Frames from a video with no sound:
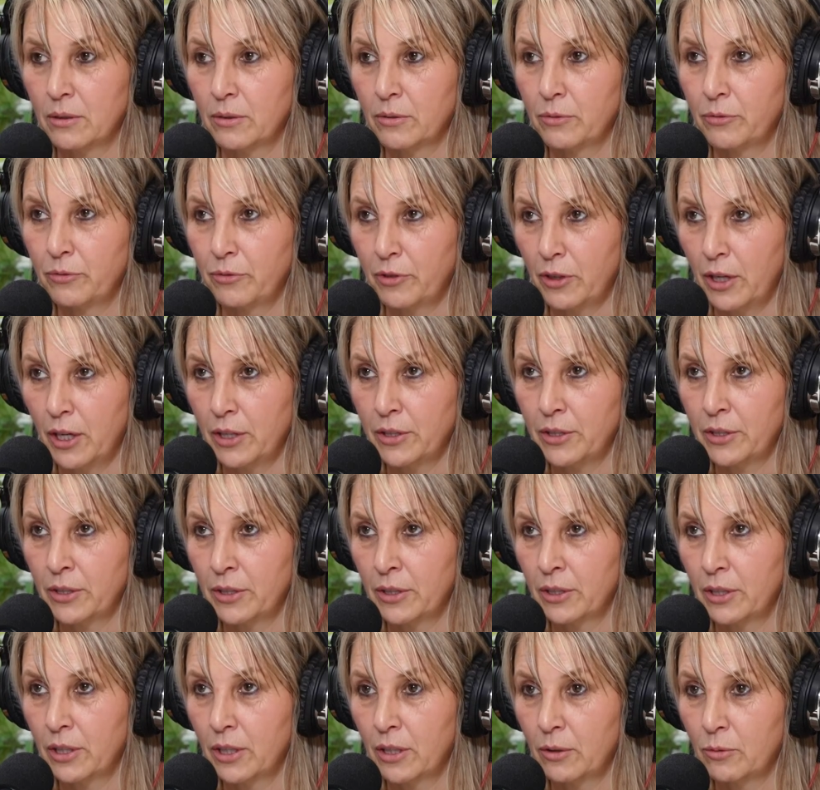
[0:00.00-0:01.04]

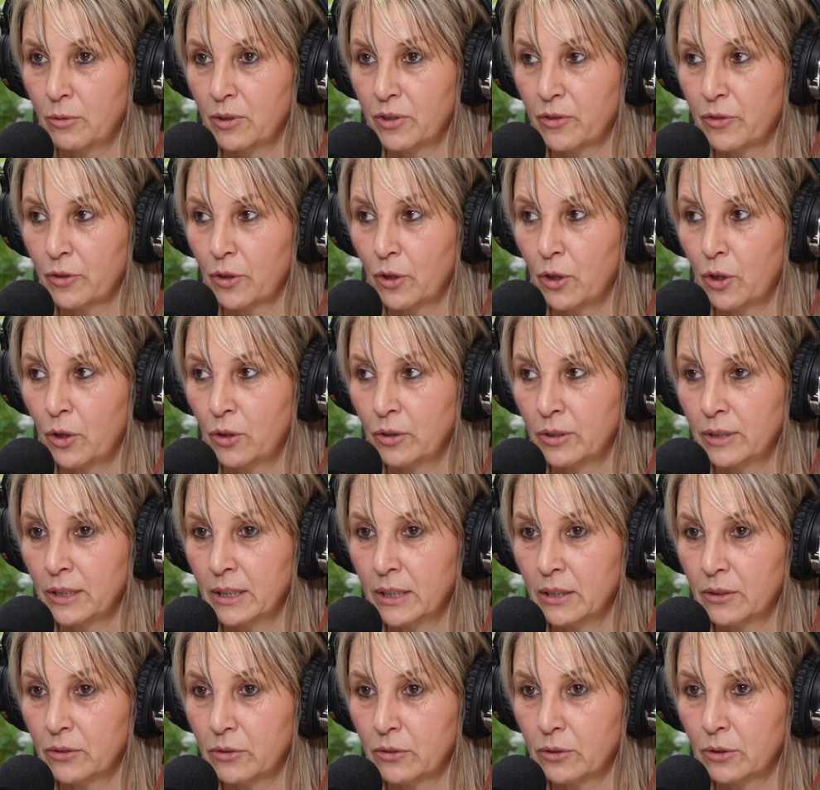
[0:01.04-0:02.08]
father-in-law was
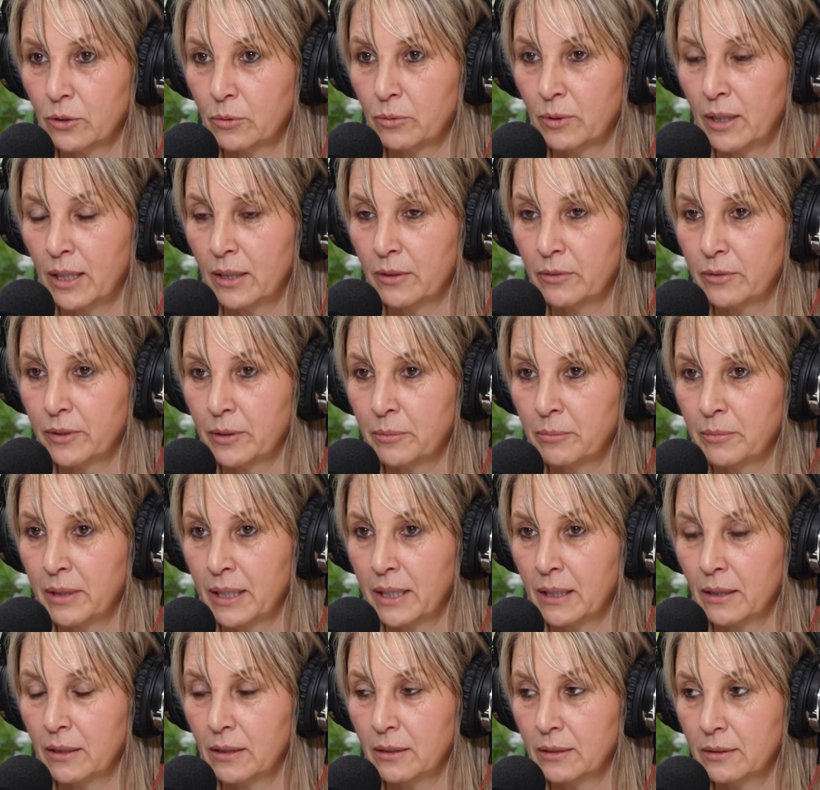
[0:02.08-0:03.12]
only survived the
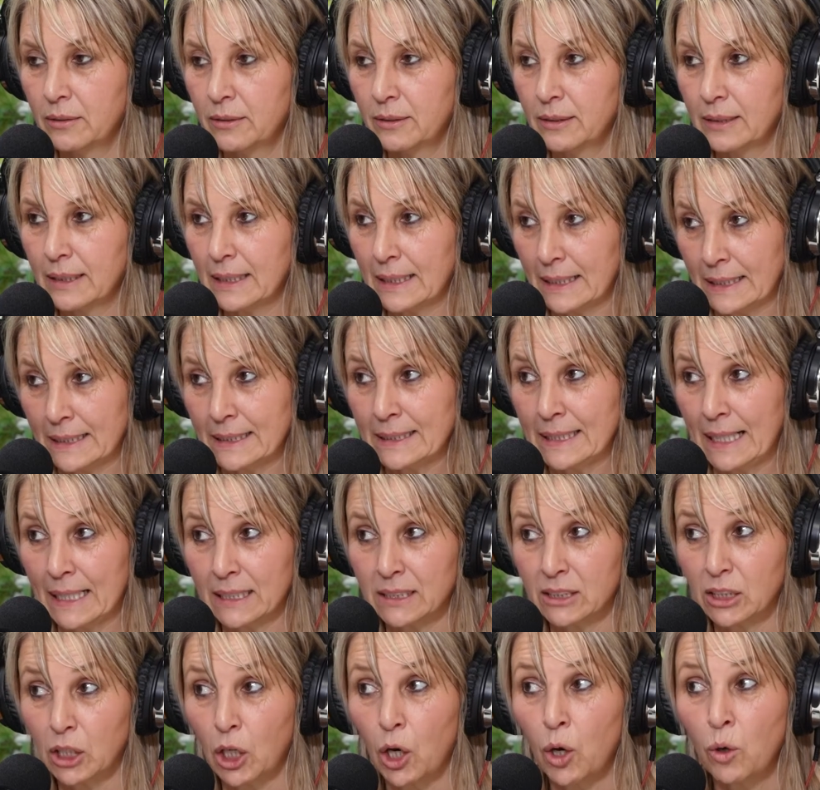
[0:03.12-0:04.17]
male in
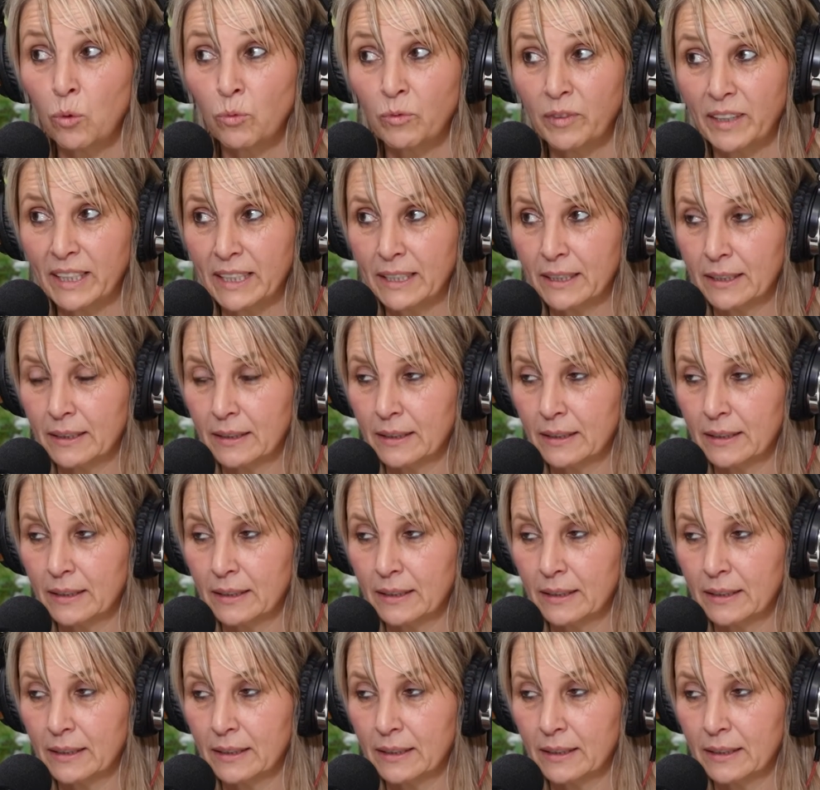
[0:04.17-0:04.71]
that convoy.